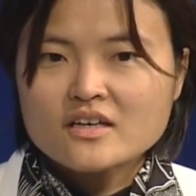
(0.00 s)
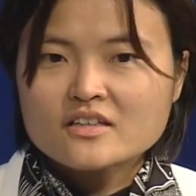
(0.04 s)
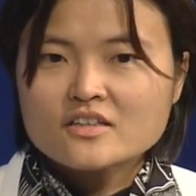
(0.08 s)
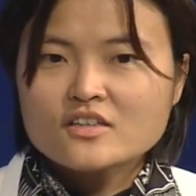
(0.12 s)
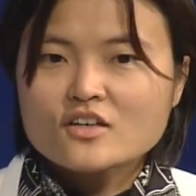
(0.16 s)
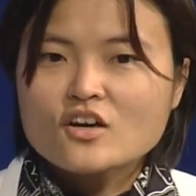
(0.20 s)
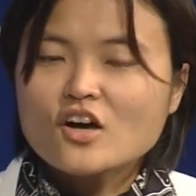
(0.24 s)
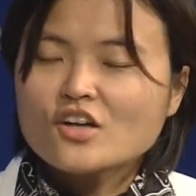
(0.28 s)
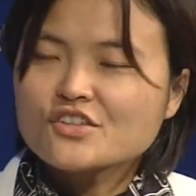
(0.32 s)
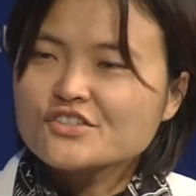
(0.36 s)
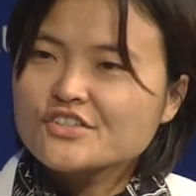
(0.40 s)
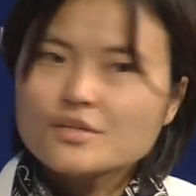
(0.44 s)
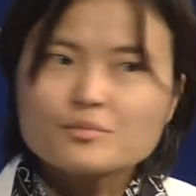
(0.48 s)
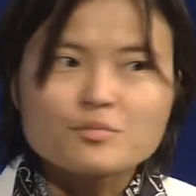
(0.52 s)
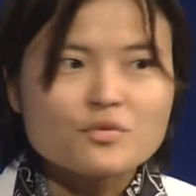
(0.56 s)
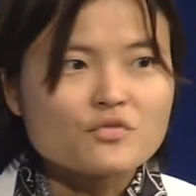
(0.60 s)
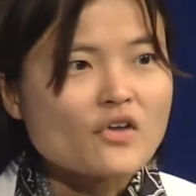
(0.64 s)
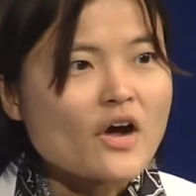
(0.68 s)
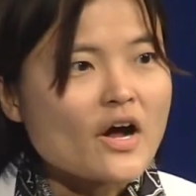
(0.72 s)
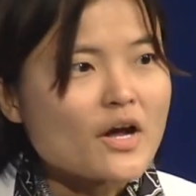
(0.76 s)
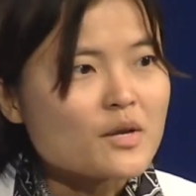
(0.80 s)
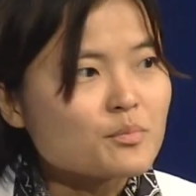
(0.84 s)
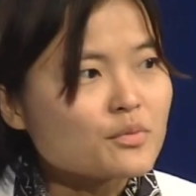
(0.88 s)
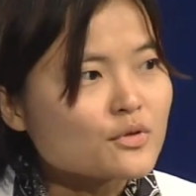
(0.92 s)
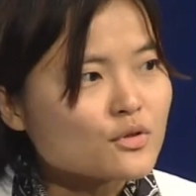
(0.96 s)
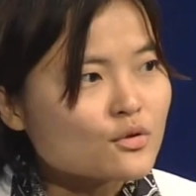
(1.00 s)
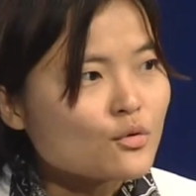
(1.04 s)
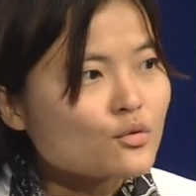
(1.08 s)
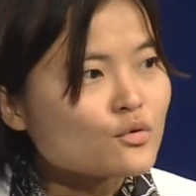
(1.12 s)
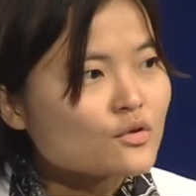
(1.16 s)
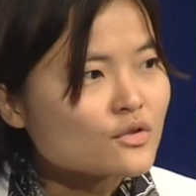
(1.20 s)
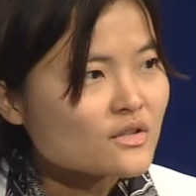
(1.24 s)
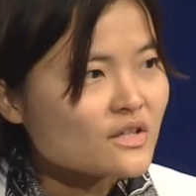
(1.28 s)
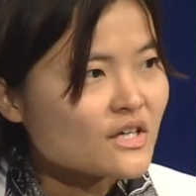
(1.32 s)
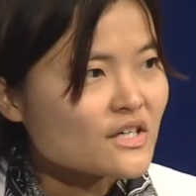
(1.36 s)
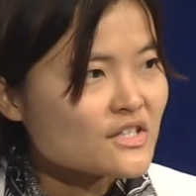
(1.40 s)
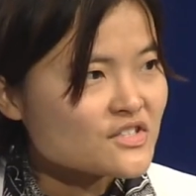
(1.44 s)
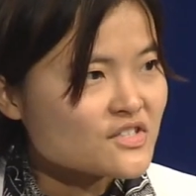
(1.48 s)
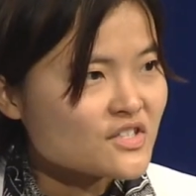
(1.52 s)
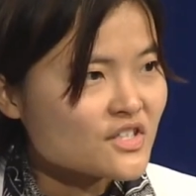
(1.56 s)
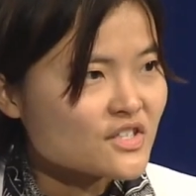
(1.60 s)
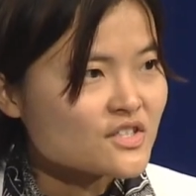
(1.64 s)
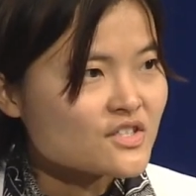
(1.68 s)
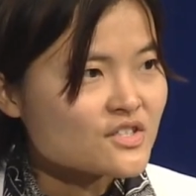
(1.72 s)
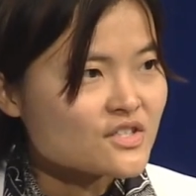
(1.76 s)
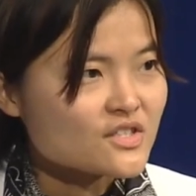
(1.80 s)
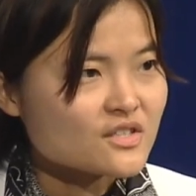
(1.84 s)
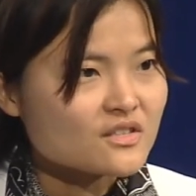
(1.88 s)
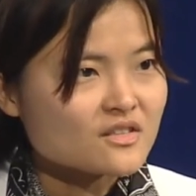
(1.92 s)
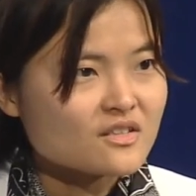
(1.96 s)
the concept of
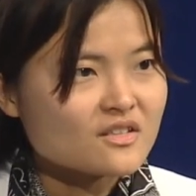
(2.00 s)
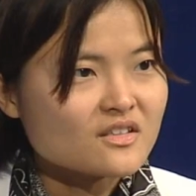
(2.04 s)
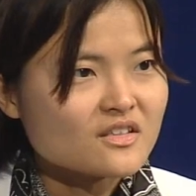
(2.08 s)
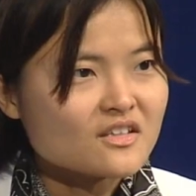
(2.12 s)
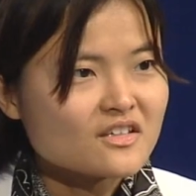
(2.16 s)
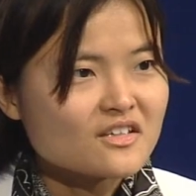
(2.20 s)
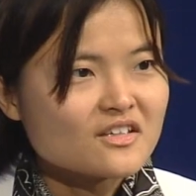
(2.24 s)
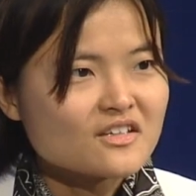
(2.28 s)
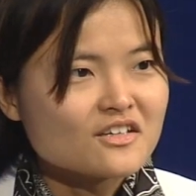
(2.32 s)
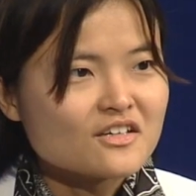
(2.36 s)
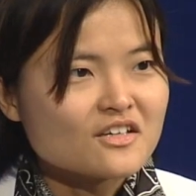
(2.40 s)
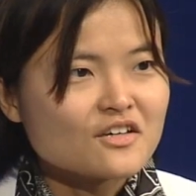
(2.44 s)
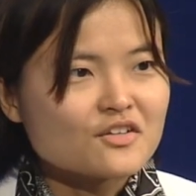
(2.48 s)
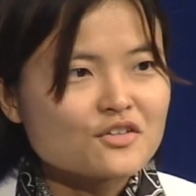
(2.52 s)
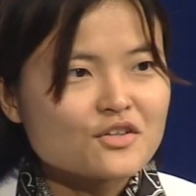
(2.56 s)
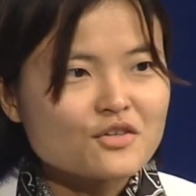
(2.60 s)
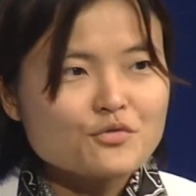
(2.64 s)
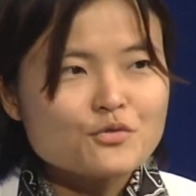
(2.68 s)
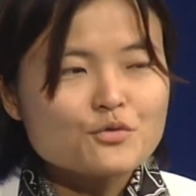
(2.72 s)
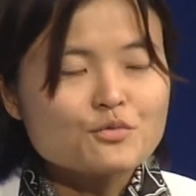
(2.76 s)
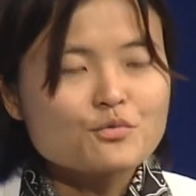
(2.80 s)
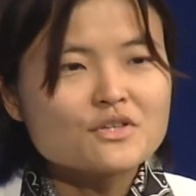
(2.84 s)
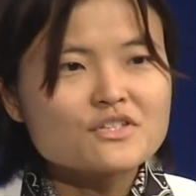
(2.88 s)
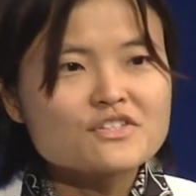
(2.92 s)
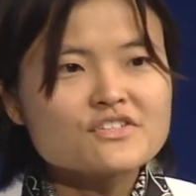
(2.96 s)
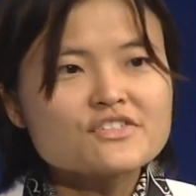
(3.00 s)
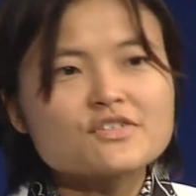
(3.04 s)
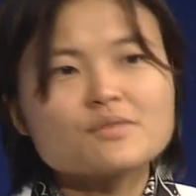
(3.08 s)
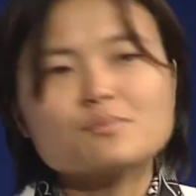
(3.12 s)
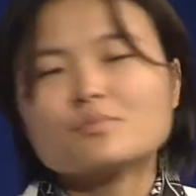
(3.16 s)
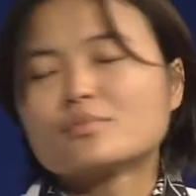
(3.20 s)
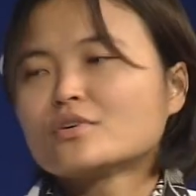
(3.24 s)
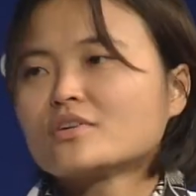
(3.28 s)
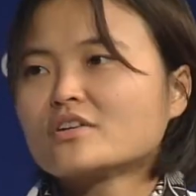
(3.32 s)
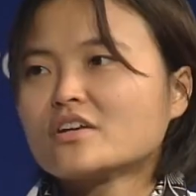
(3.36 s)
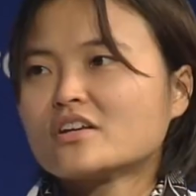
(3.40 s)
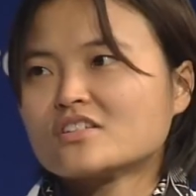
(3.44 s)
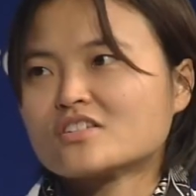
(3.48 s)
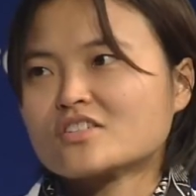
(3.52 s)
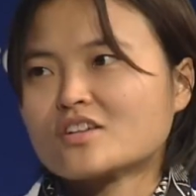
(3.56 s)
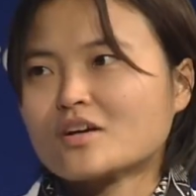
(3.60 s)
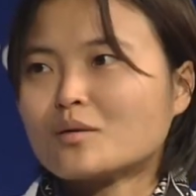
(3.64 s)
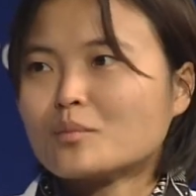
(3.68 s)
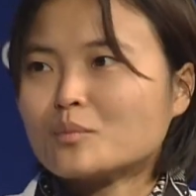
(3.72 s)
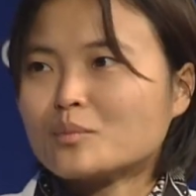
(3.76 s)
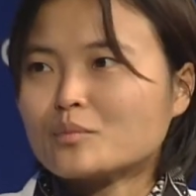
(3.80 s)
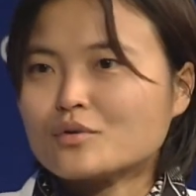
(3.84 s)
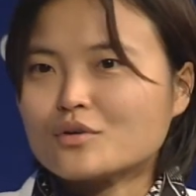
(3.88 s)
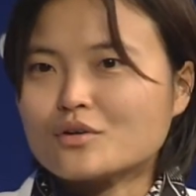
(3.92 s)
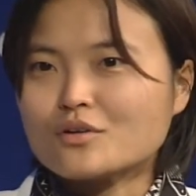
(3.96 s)
hyper-localization, I'll give you one simple
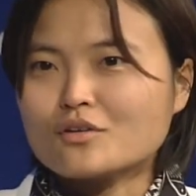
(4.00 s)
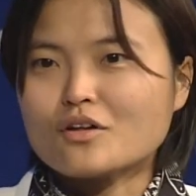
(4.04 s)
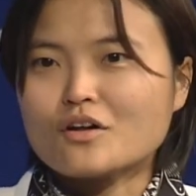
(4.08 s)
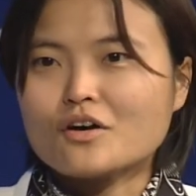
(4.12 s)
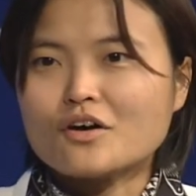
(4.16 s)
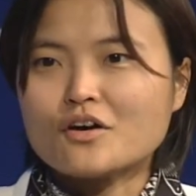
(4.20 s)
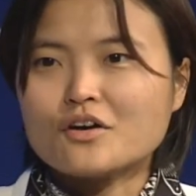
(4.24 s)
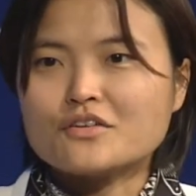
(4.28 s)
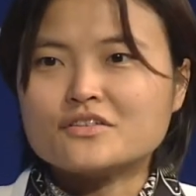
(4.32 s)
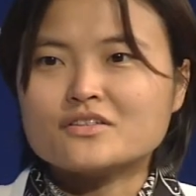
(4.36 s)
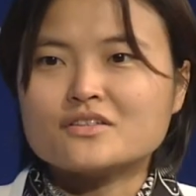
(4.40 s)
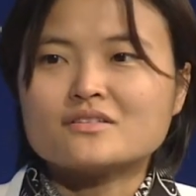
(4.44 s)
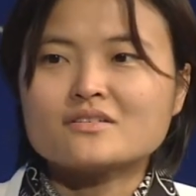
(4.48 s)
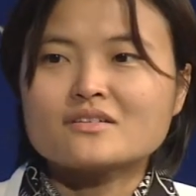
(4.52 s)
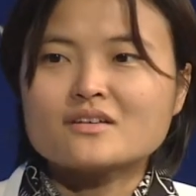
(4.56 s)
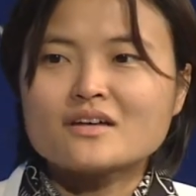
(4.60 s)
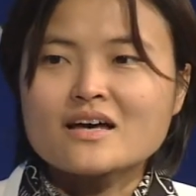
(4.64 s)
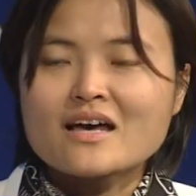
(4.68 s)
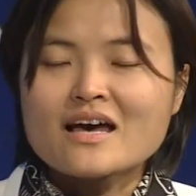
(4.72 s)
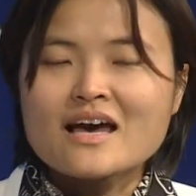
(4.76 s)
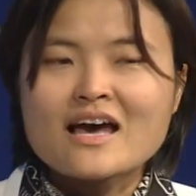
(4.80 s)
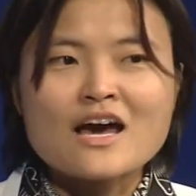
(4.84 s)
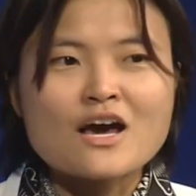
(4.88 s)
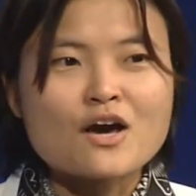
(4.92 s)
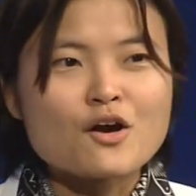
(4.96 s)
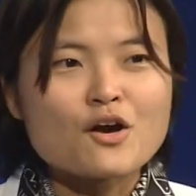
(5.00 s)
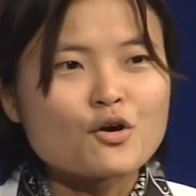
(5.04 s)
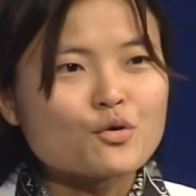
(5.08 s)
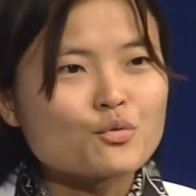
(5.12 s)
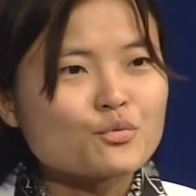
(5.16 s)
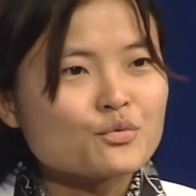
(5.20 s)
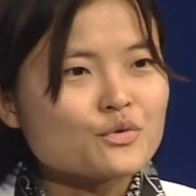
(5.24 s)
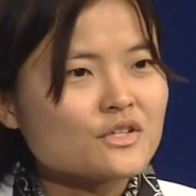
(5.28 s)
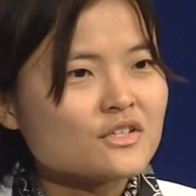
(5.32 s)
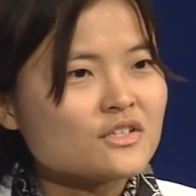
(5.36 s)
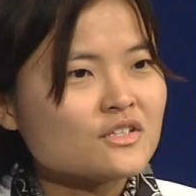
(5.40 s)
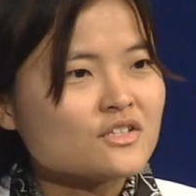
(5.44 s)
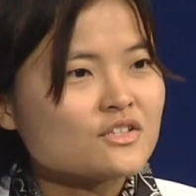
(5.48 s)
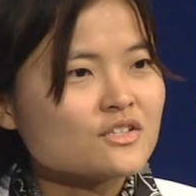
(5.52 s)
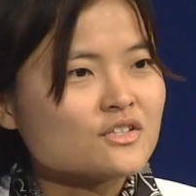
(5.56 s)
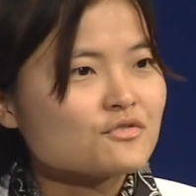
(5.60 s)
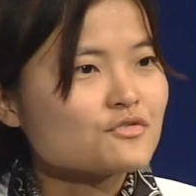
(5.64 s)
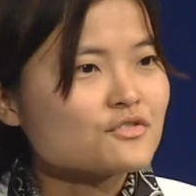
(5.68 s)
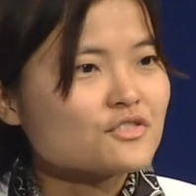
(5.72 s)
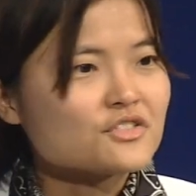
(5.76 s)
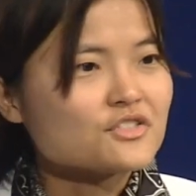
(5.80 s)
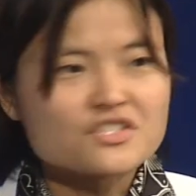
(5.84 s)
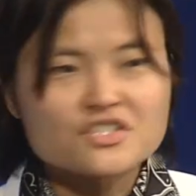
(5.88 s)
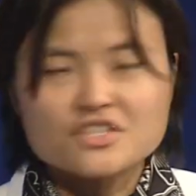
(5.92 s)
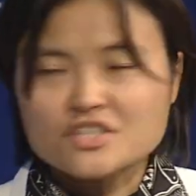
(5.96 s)
example on how we
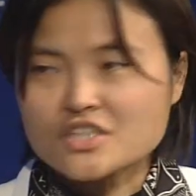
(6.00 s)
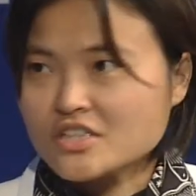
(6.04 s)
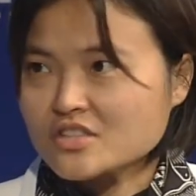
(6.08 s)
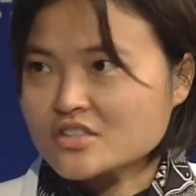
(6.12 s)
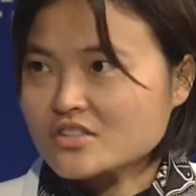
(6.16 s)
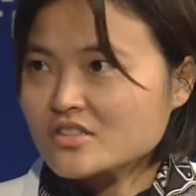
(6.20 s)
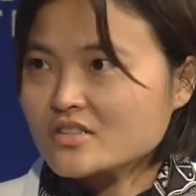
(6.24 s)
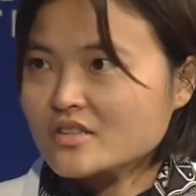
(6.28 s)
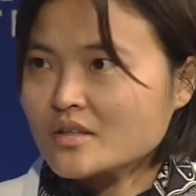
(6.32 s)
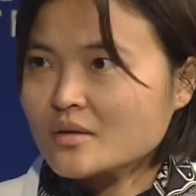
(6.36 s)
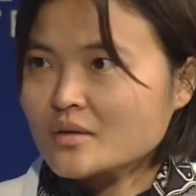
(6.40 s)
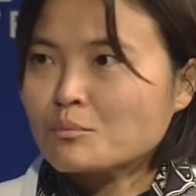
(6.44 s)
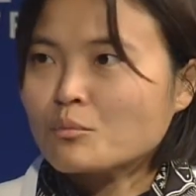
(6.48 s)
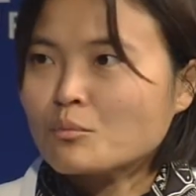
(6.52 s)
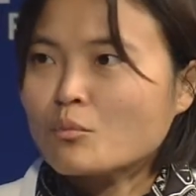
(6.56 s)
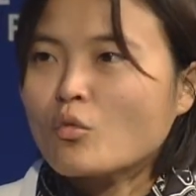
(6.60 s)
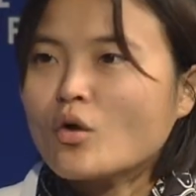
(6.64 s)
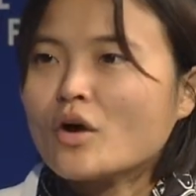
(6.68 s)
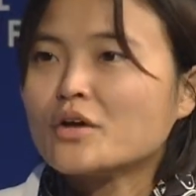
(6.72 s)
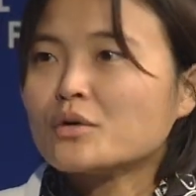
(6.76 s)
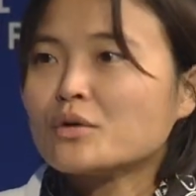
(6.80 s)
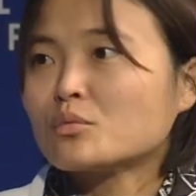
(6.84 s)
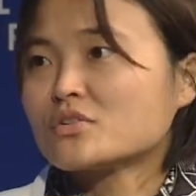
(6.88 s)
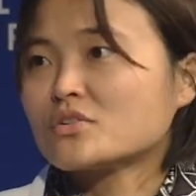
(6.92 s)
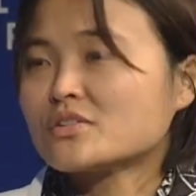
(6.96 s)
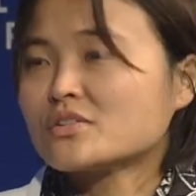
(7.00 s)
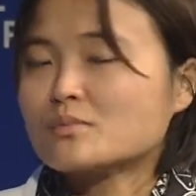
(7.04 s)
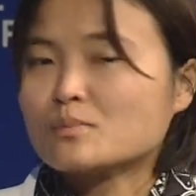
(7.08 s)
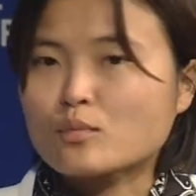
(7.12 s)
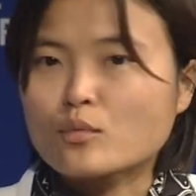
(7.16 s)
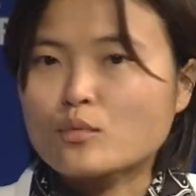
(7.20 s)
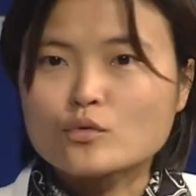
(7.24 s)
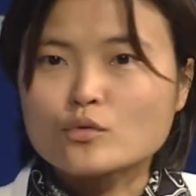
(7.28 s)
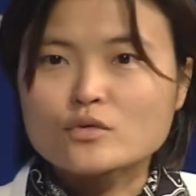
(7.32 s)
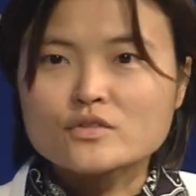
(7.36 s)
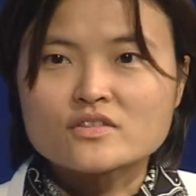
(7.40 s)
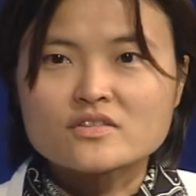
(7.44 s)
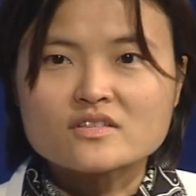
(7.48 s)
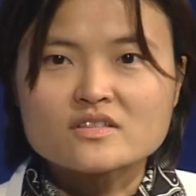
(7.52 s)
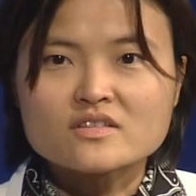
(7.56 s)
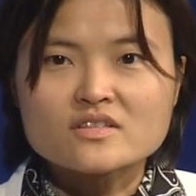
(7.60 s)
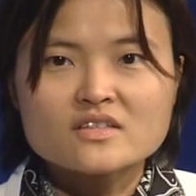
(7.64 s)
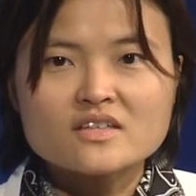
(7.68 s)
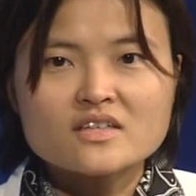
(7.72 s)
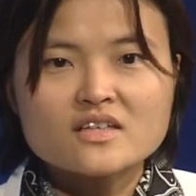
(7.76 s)
differentiated and why it was important.